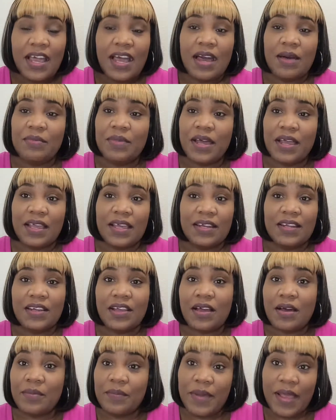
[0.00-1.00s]
I'm not going
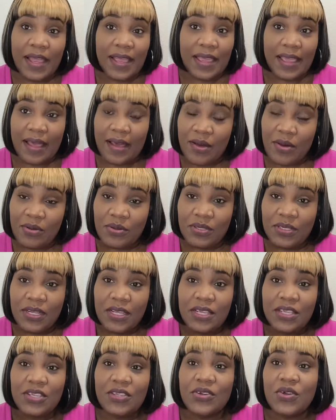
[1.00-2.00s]
to come back out.
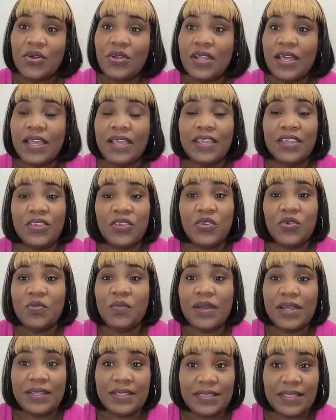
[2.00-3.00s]
Like you
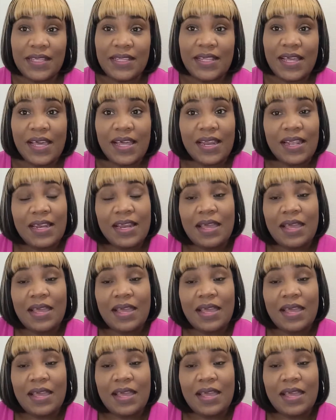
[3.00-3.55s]
might say that.